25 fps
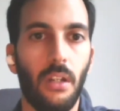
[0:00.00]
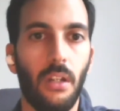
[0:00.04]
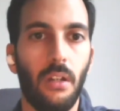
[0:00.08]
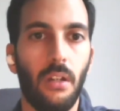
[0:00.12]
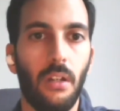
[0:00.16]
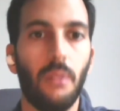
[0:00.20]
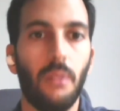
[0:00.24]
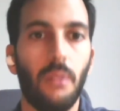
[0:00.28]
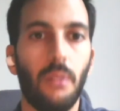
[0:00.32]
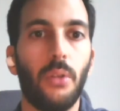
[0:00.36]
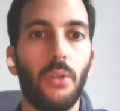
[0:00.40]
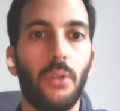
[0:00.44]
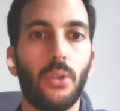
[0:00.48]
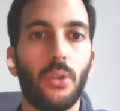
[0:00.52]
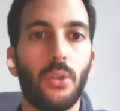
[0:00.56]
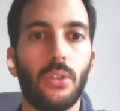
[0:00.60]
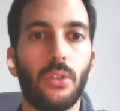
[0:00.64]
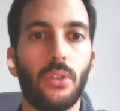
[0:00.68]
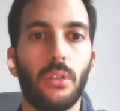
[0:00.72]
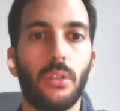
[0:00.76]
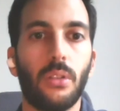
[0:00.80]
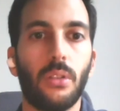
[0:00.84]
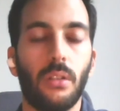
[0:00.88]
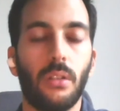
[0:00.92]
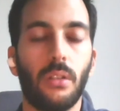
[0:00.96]
those
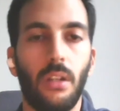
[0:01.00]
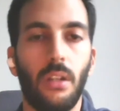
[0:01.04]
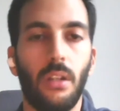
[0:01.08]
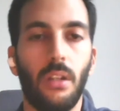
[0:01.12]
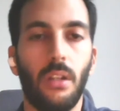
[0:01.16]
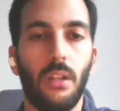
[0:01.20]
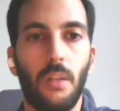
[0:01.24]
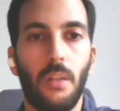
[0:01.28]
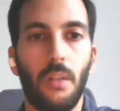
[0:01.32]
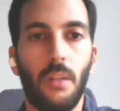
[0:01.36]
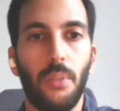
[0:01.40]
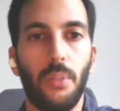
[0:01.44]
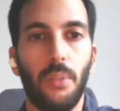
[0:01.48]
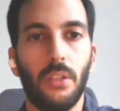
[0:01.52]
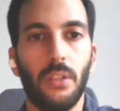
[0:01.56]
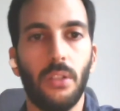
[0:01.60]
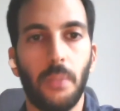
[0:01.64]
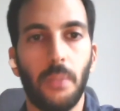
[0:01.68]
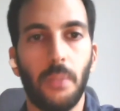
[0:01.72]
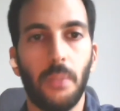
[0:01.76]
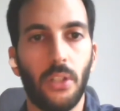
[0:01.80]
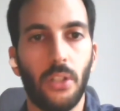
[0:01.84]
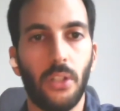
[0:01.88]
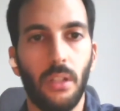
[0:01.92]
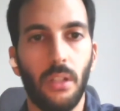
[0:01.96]
companies
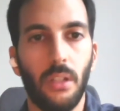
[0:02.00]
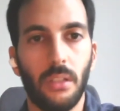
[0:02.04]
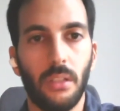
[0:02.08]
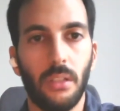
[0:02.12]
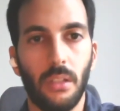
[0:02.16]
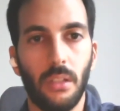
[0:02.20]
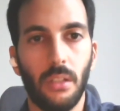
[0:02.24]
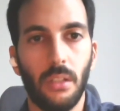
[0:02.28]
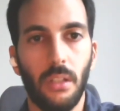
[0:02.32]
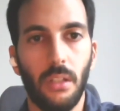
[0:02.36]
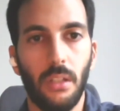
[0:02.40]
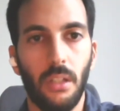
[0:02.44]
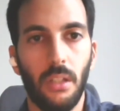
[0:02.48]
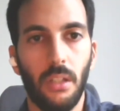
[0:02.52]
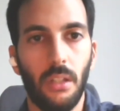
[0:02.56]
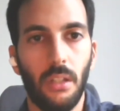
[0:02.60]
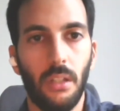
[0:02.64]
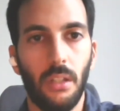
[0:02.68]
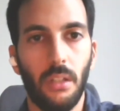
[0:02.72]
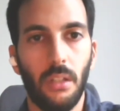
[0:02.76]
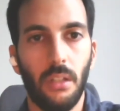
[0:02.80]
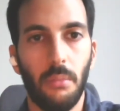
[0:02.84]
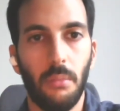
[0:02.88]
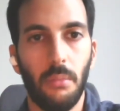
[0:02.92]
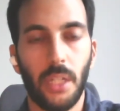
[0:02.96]
specialized
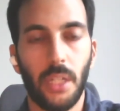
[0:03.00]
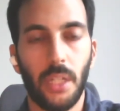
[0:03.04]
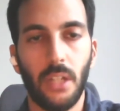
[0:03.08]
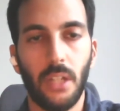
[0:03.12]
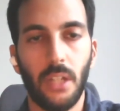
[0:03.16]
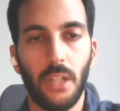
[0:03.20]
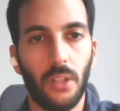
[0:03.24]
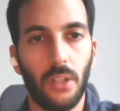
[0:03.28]
in mechanical,